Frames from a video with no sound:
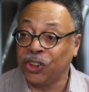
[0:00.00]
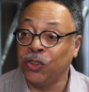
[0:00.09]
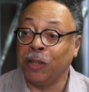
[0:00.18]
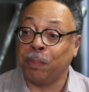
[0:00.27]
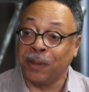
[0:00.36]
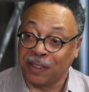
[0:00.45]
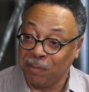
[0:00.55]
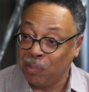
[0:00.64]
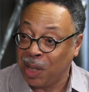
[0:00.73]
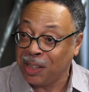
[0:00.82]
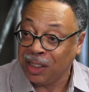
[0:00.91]
to and put some
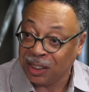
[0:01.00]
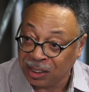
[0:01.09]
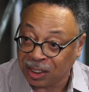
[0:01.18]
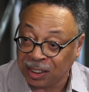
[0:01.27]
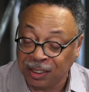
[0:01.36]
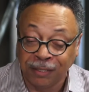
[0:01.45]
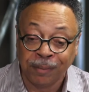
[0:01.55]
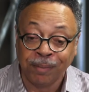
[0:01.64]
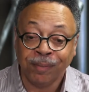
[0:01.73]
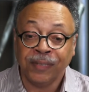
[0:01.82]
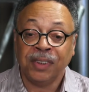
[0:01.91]
money into
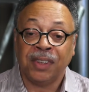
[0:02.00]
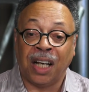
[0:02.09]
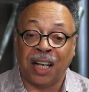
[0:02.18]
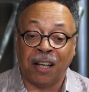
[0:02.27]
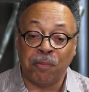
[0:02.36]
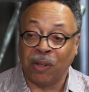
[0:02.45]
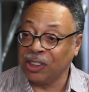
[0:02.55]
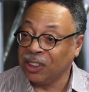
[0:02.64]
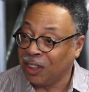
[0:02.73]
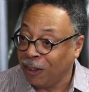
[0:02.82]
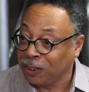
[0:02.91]

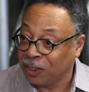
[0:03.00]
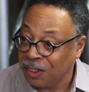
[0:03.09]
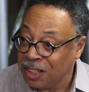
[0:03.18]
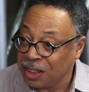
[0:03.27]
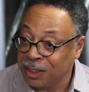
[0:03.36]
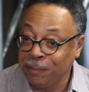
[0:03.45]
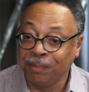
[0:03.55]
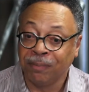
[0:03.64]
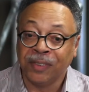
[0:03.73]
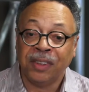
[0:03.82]
multiculturalism,